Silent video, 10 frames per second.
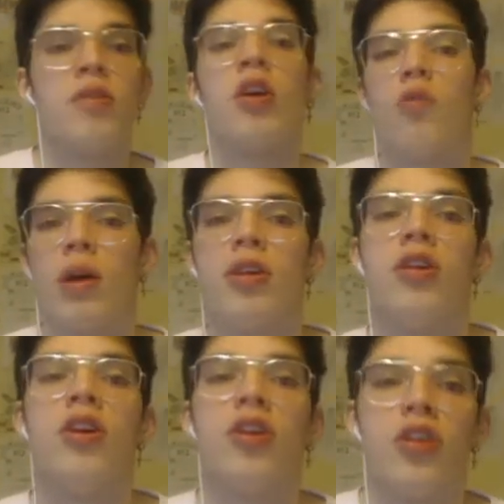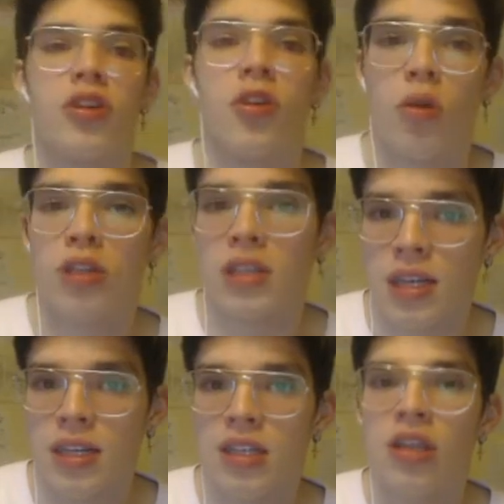Whether you're coaching
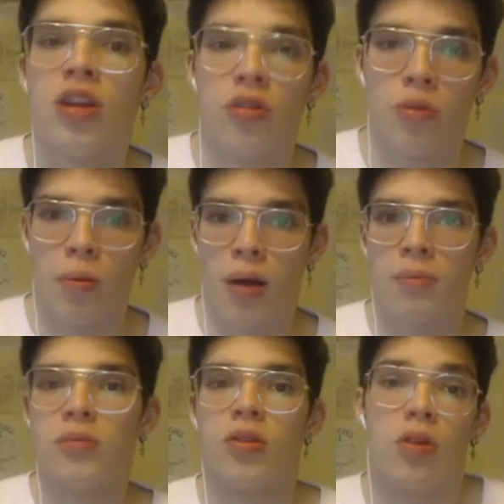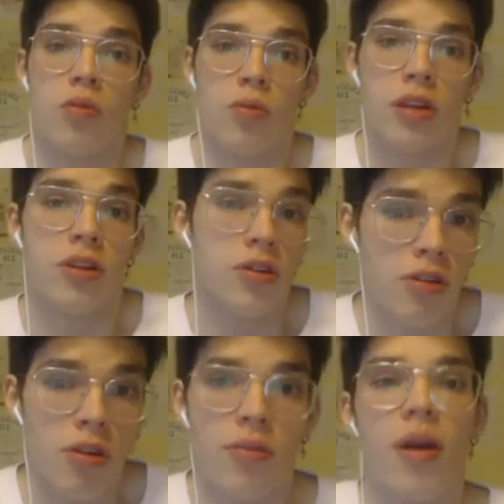kids through problems or working on your
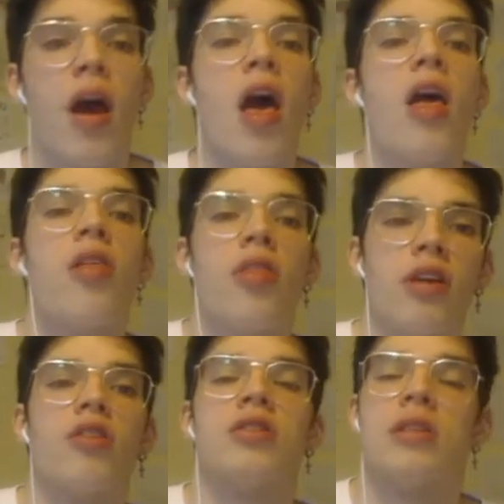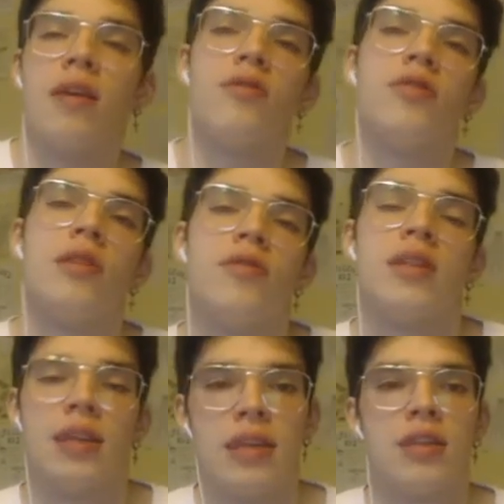own, there are several different
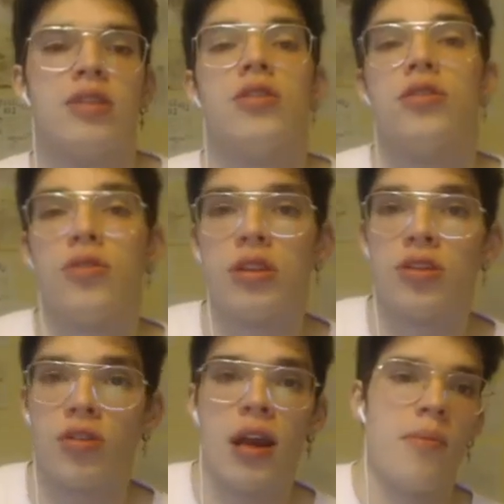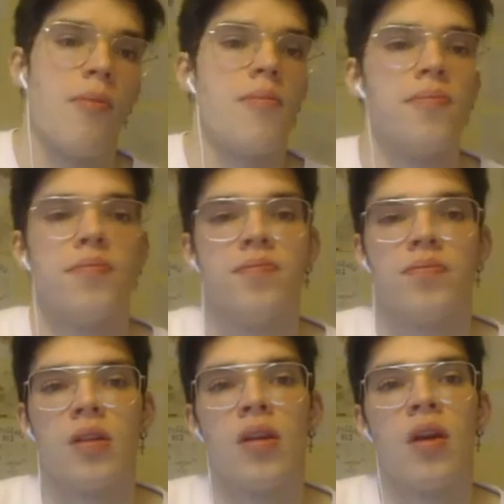techniques you can try.
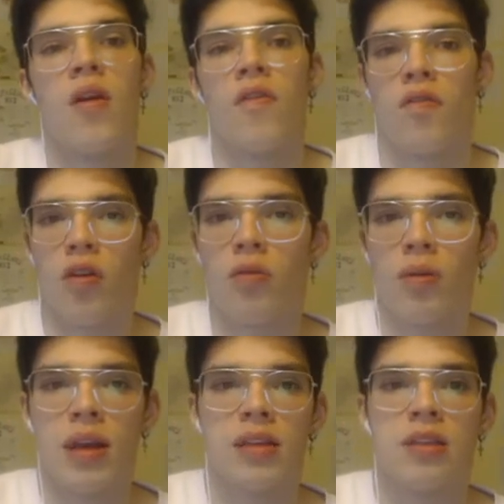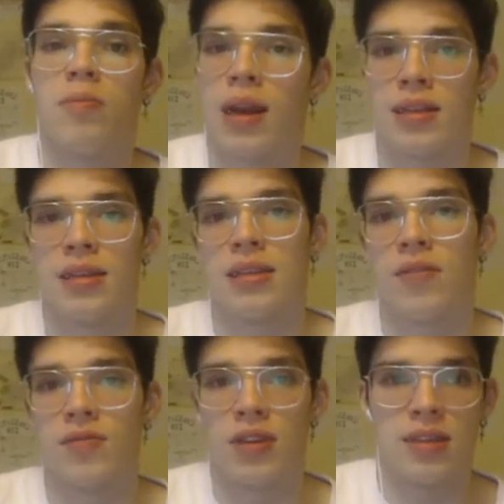4 ways to practice
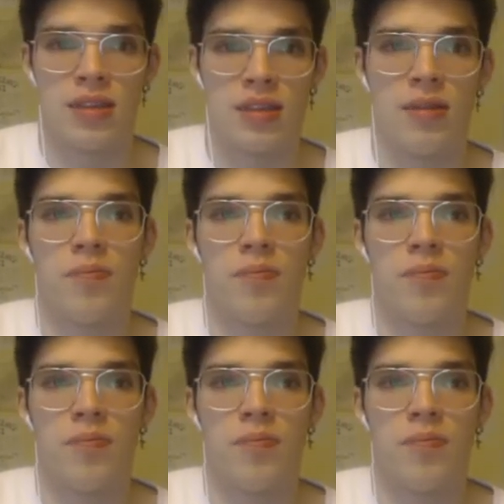self-distancing.